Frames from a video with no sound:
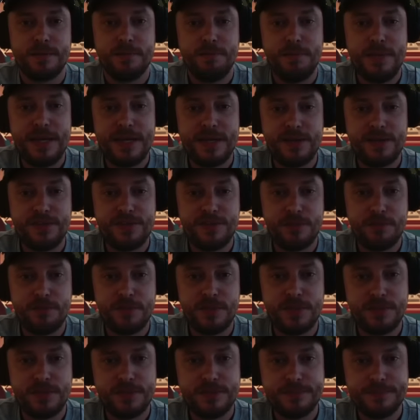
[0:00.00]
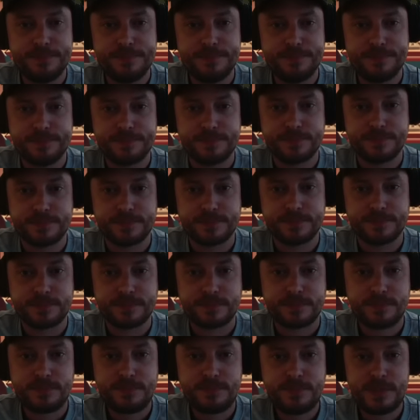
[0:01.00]
Mega Symbol.
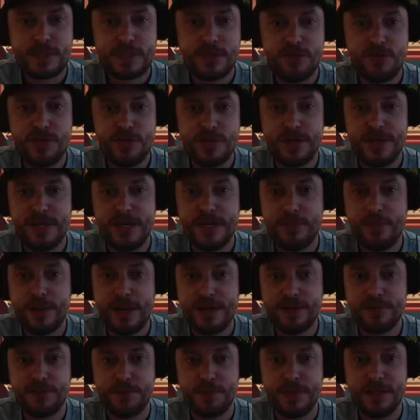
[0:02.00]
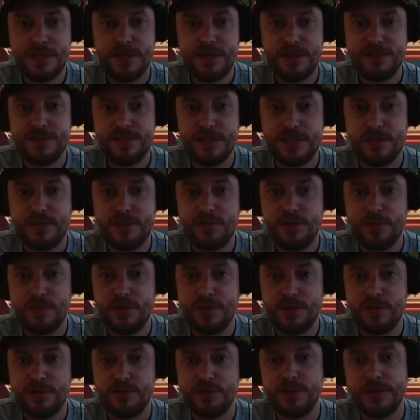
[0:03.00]
Triggered any random spin. The center three
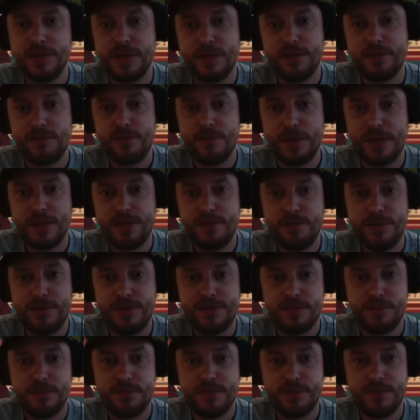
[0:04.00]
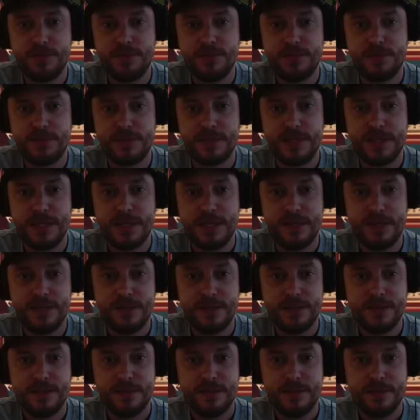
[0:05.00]
reels will get a three by three symbols. Okay.